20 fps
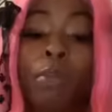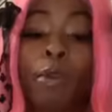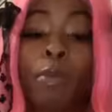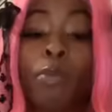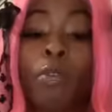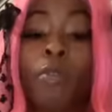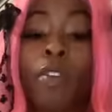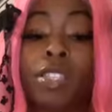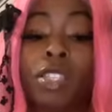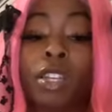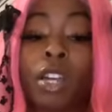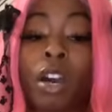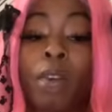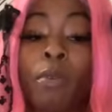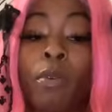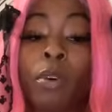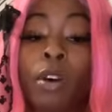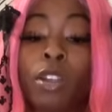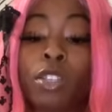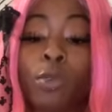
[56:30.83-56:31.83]
to be moving into calmer
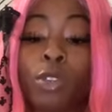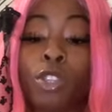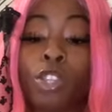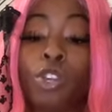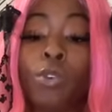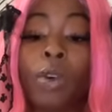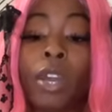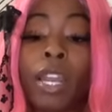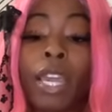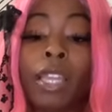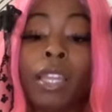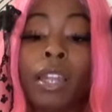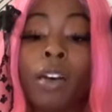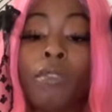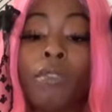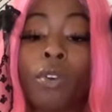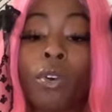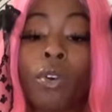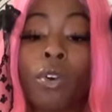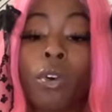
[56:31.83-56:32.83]
waters with you and a
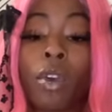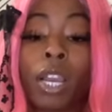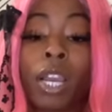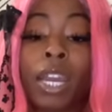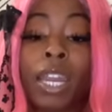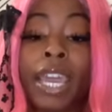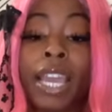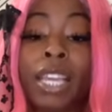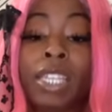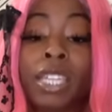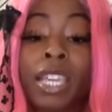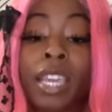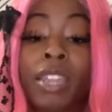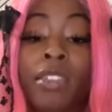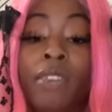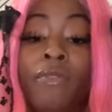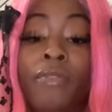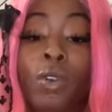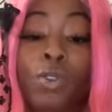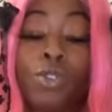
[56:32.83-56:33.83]
lover or a connection in
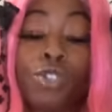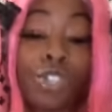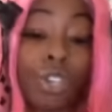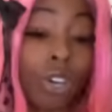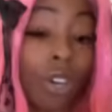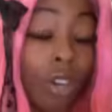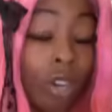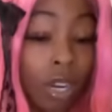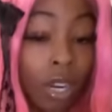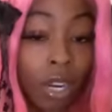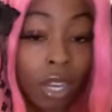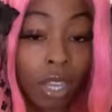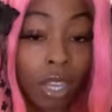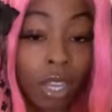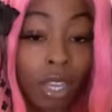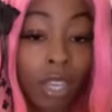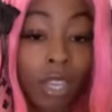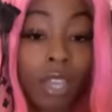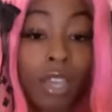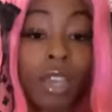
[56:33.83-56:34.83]
the future
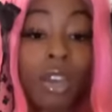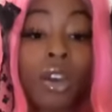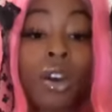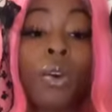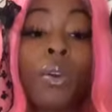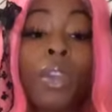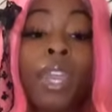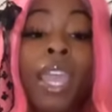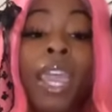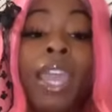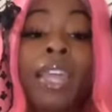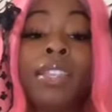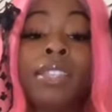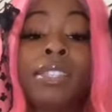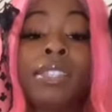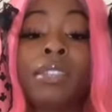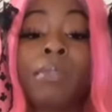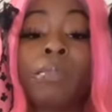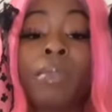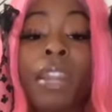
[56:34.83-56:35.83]
okay this
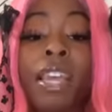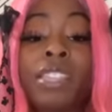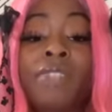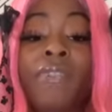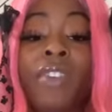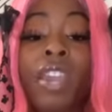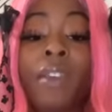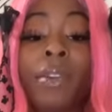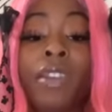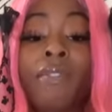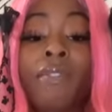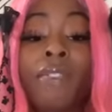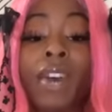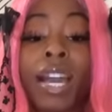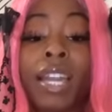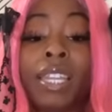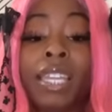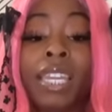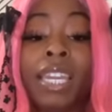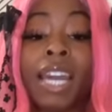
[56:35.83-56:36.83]
is something that's very
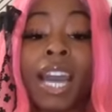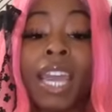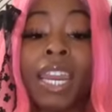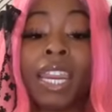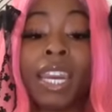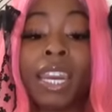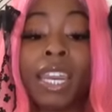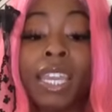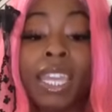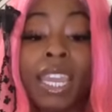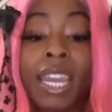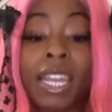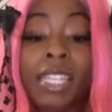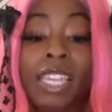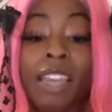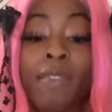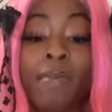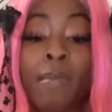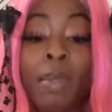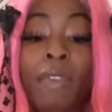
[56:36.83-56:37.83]
divinely guided and again it's
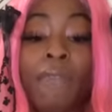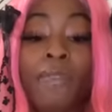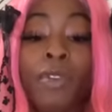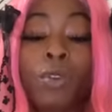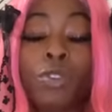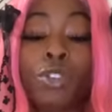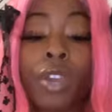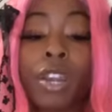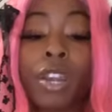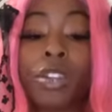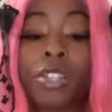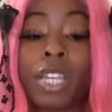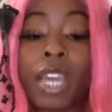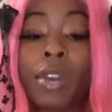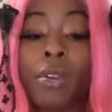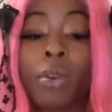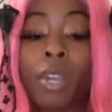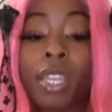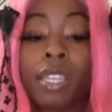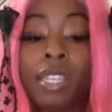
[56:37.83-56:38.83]
giving me future energy i
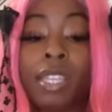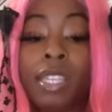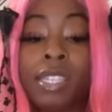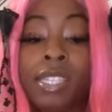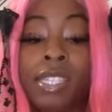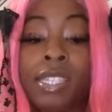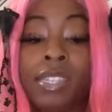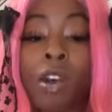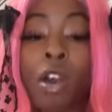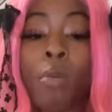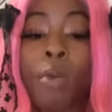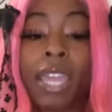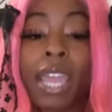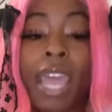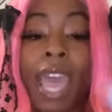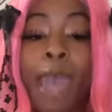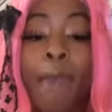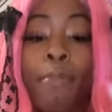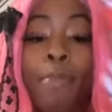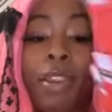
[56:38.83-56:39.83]
don't get that this has already
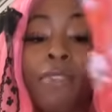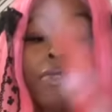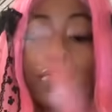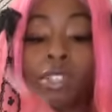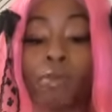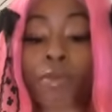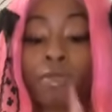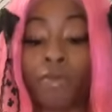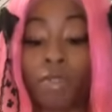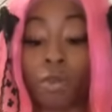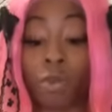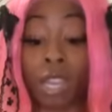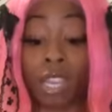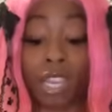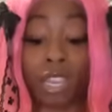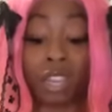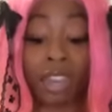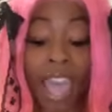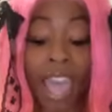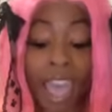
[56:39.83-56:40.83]
happened for some of you it
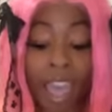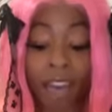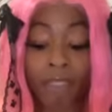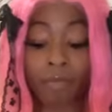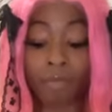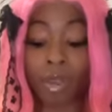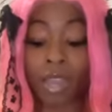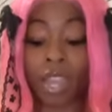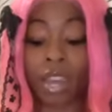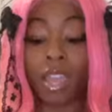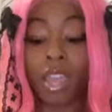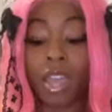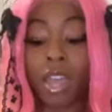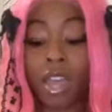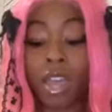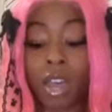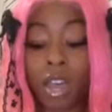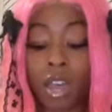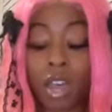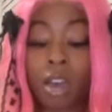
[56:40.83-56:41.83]
could have but
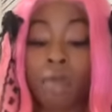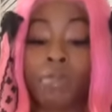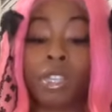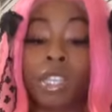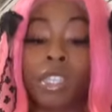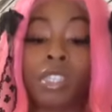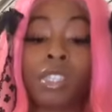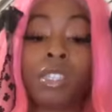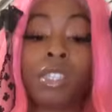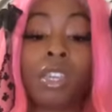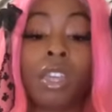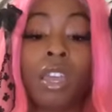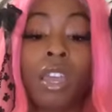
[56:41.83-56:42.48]
um, just